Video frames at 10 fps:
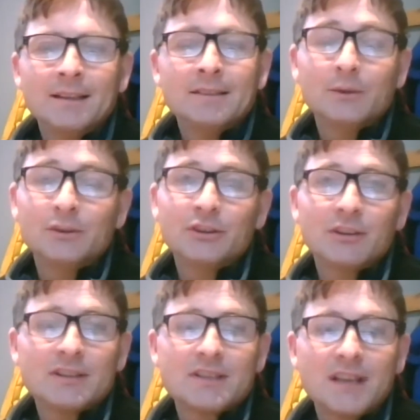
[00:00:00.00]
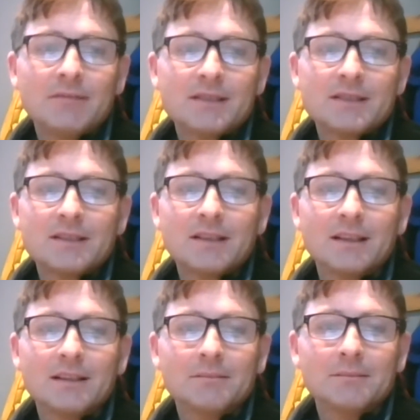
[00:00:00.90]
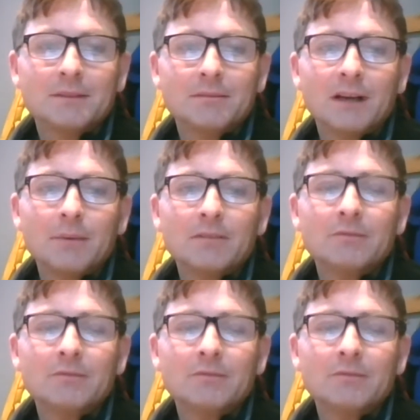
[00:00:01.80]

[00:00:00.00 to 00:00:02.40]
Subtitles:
to ensure the safest environment